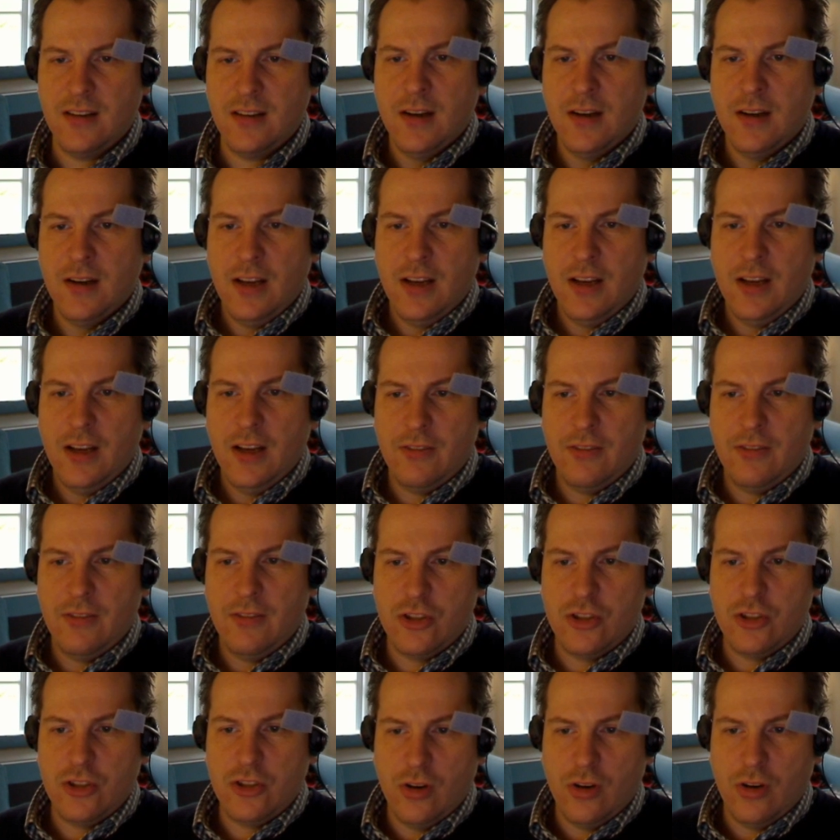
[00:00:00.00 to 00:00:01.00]
If I turn
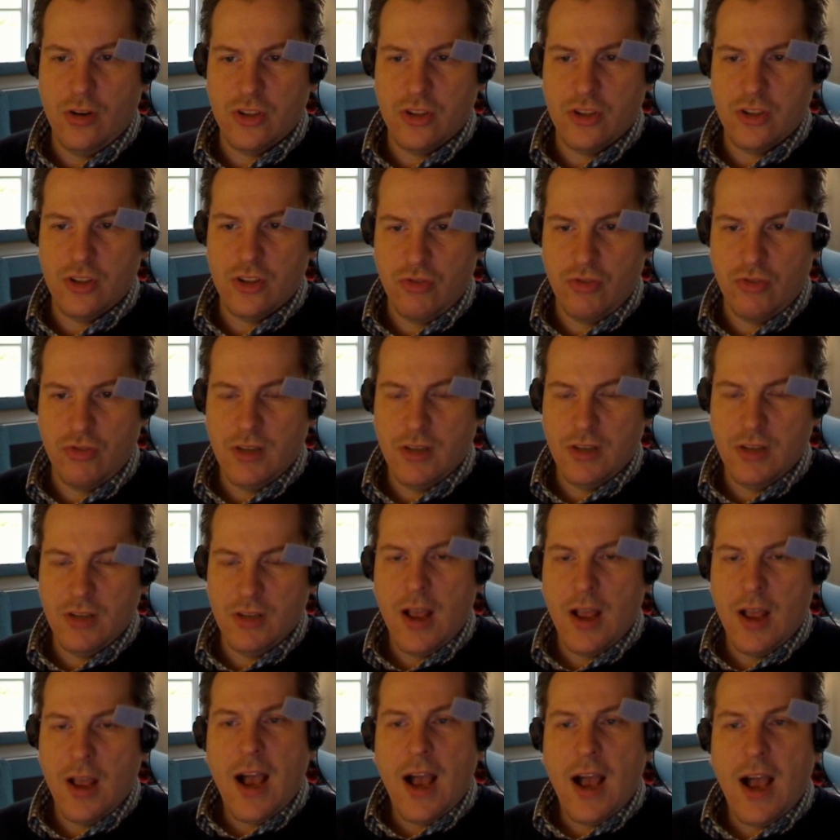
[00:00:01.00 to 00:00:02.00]
on the screen,
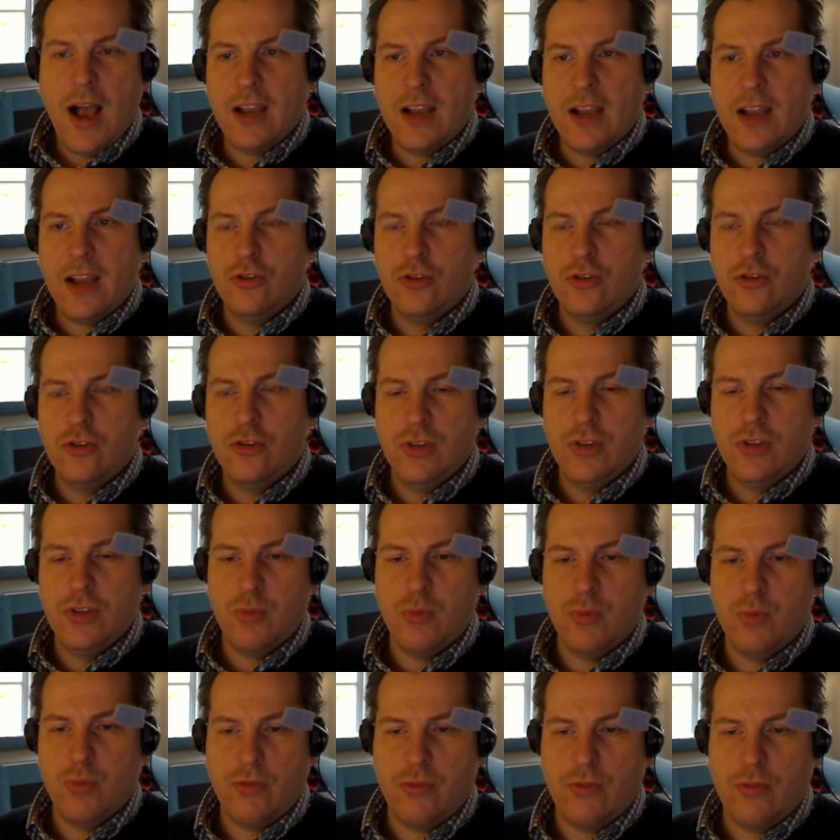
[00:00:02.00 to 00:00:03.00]
I could do this work
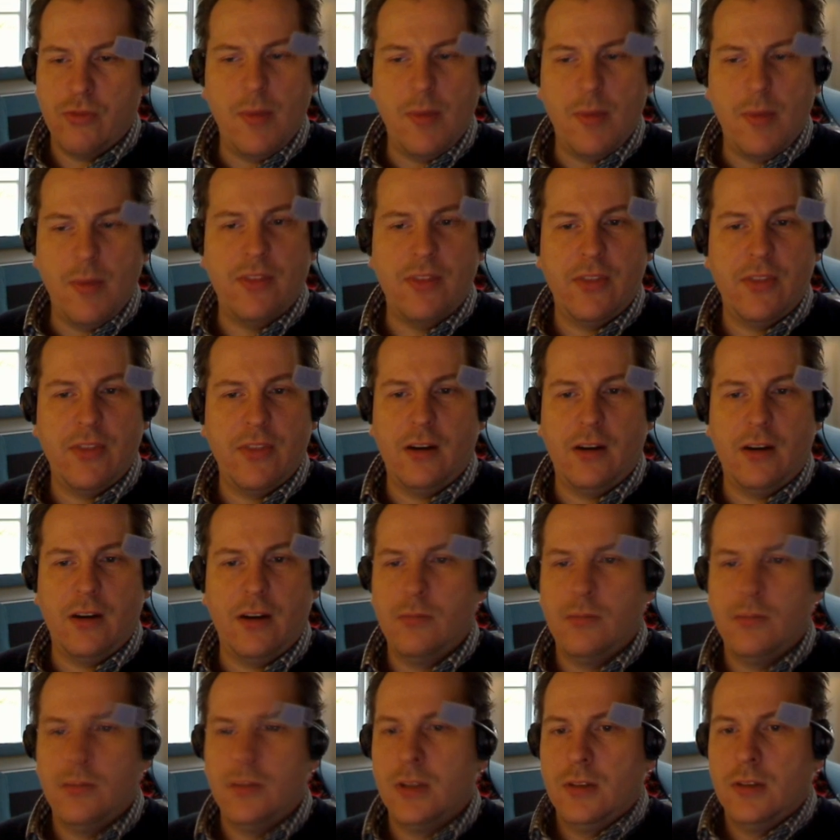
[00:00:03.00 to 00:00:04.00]
from out there, but
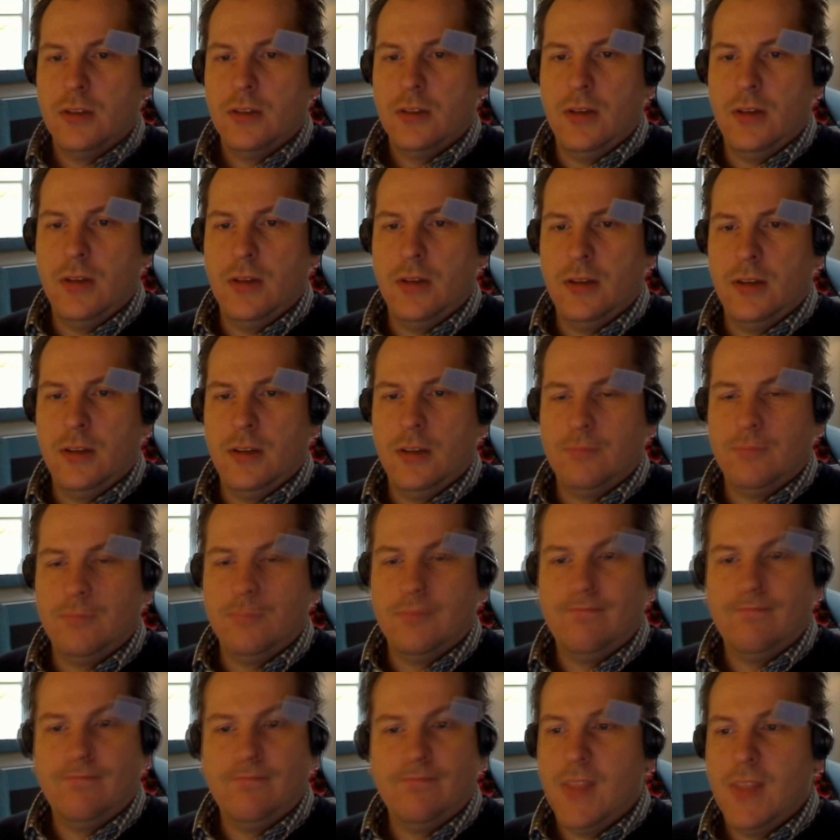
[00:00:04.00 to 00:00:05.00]
um,
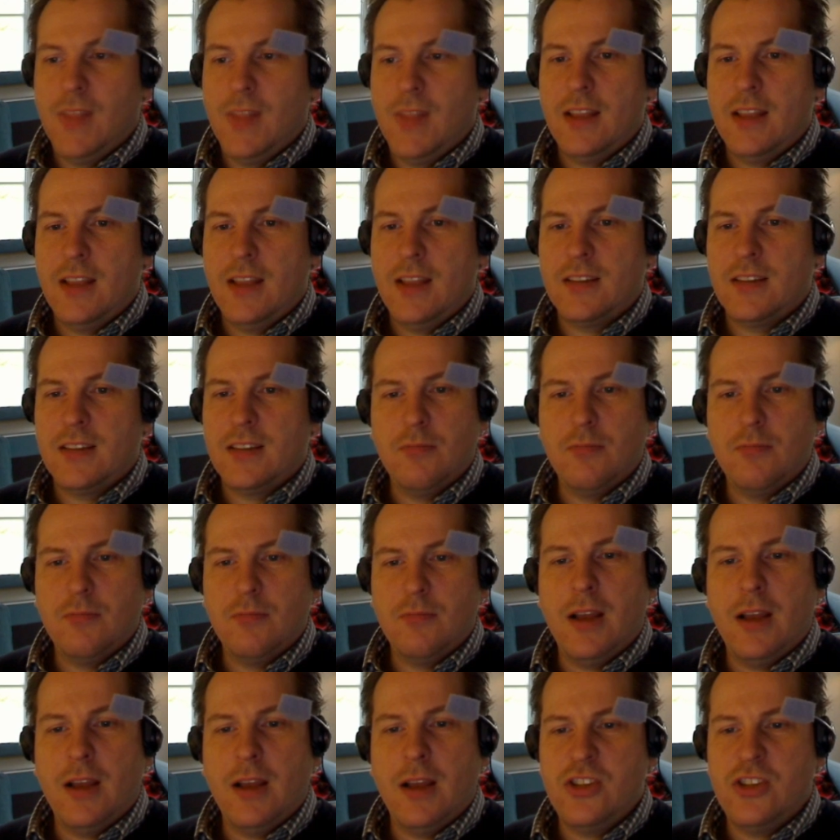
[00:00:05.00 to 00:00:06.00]
it's my
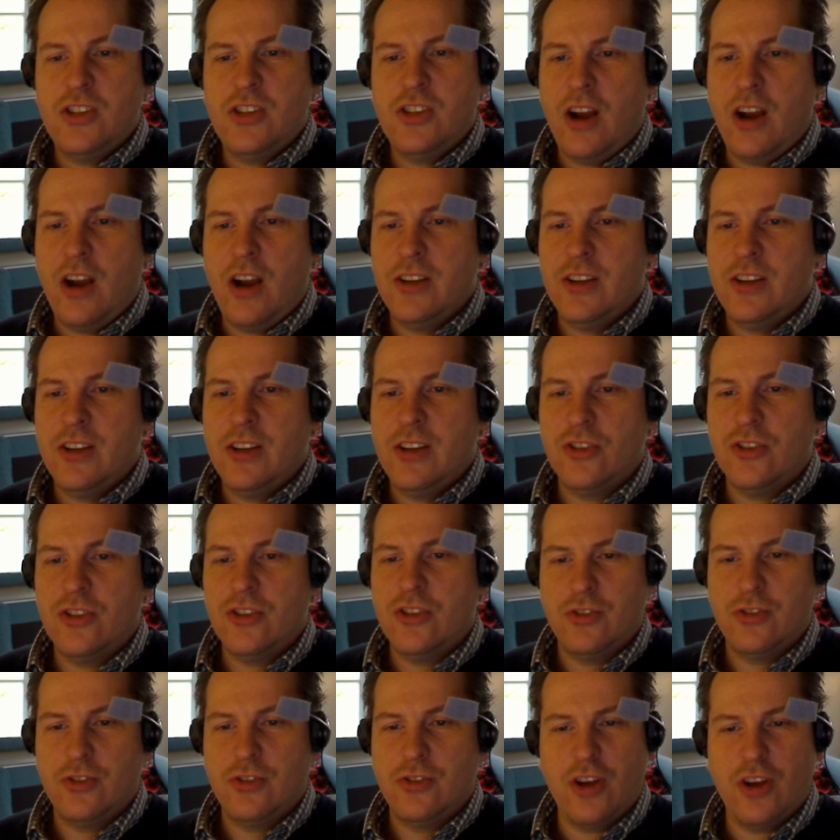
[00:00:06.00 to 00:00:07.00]
chair is so
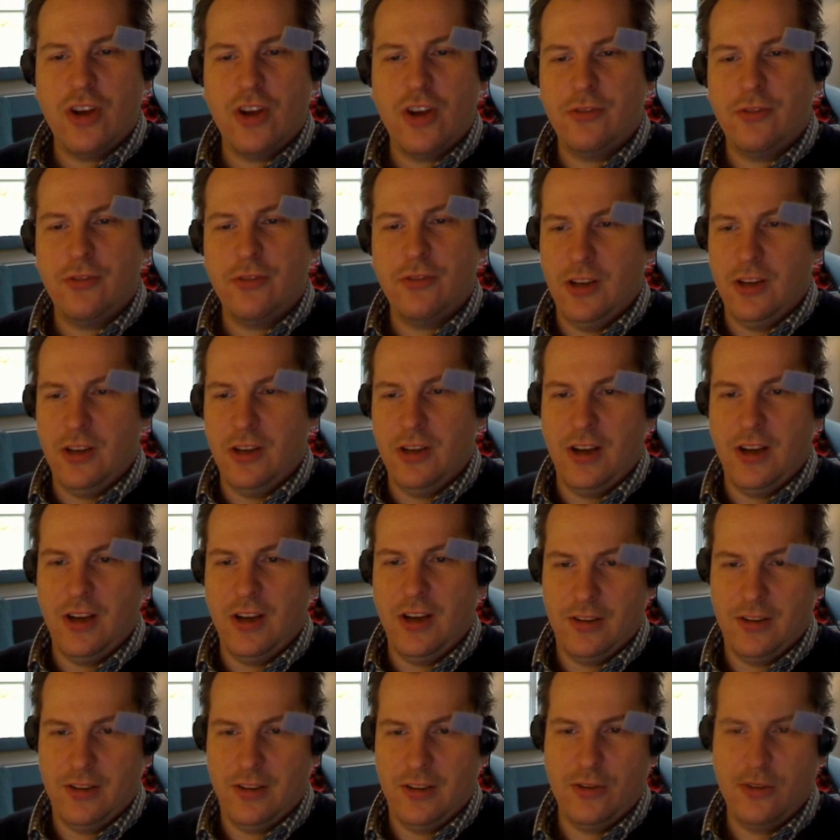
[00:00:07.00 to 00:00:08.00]
soft in here,
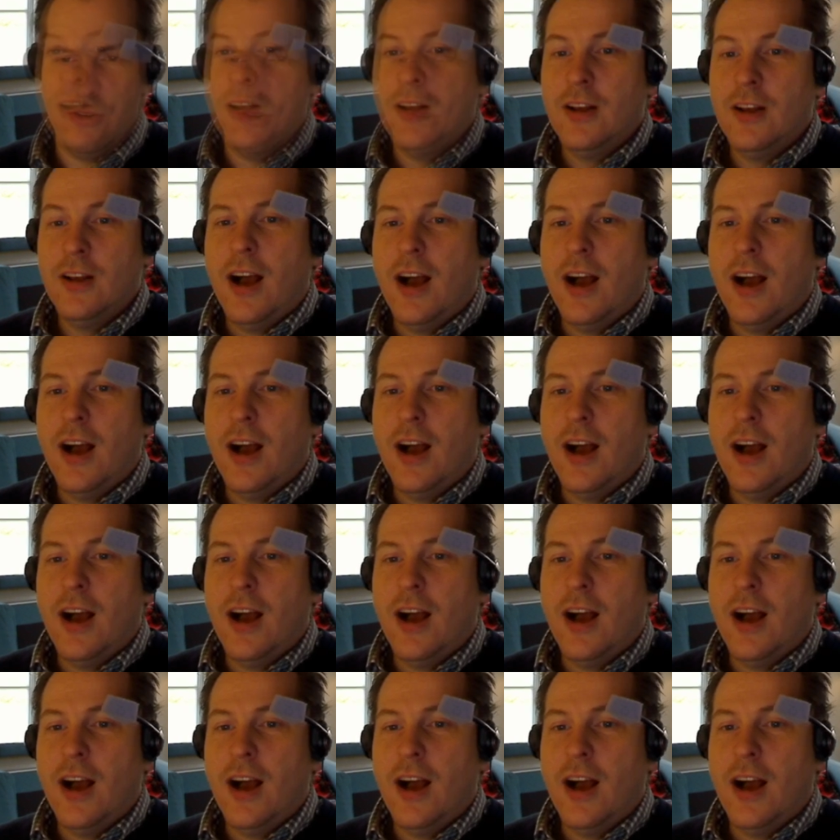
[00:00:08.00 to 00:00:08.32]
so I